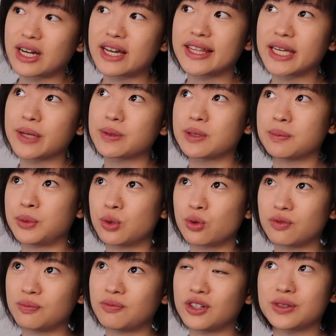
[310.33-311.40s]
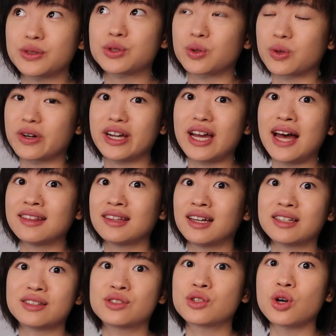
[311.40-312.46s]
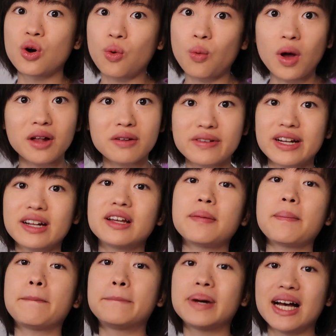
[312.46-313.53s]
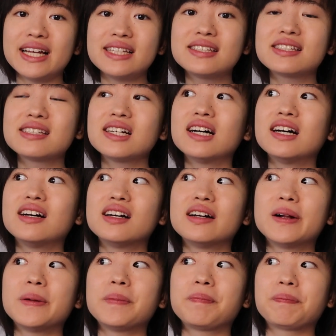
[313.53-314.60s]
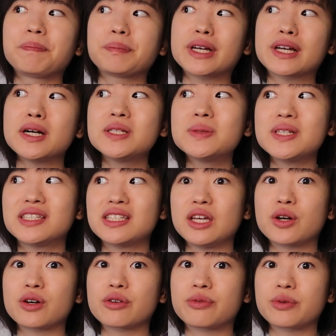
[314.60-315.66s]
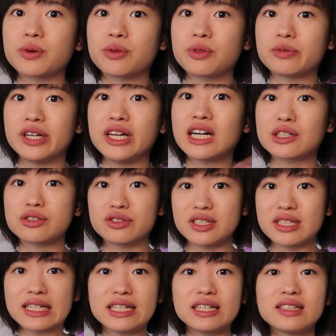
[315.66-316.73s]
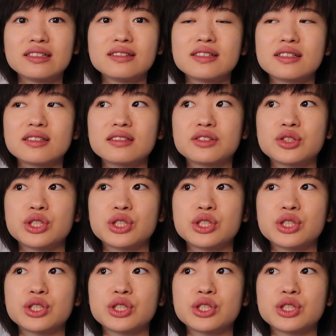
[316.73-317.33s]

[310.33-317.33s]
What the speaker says: I think it was a beautiful story and like so well written, but because we see her through 300 years,